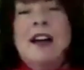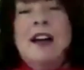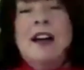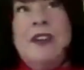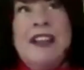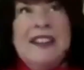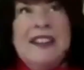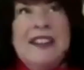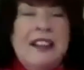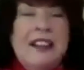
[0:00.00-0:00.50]

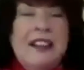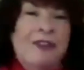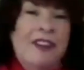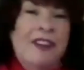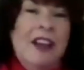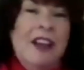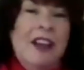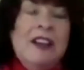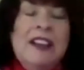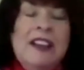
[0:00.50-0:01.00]
raising a
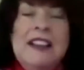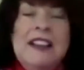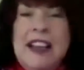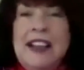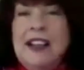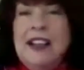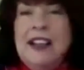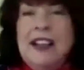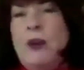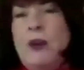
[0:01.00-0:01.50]
family,
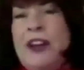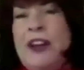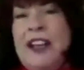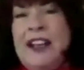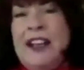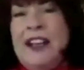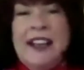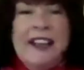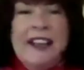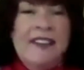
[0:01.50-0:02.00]
gaining
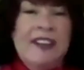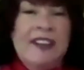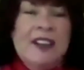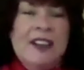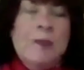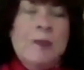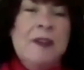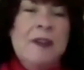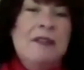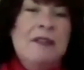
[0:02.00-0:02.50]
weight? Had
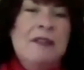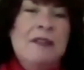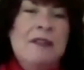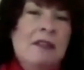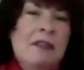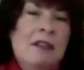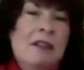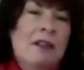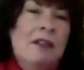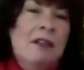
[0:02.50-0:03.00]
this been
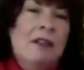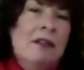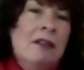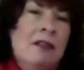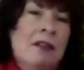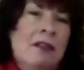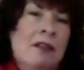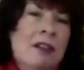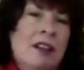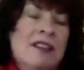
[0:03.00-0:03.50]

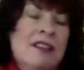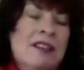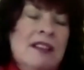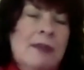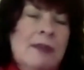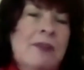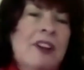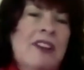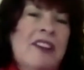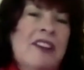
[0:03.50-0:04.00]

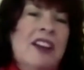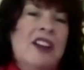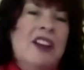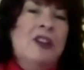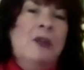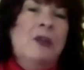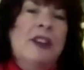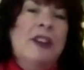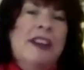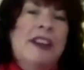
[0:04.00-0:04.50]
something that
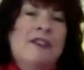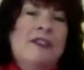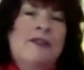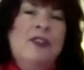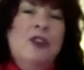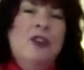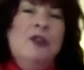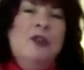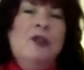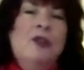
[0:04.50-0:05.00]
you had
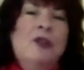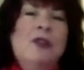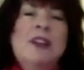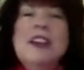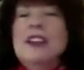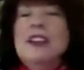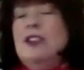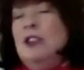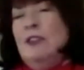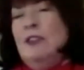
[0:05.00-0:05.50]
viewed
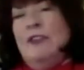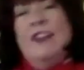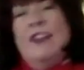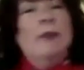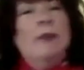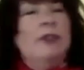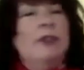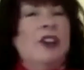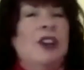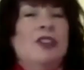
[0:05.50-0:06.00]
in your
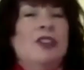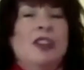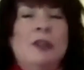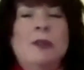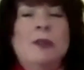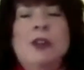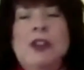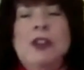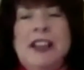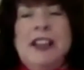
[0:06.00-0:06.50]
family or
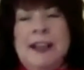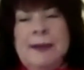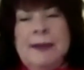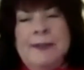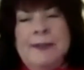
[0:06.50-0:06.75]
community?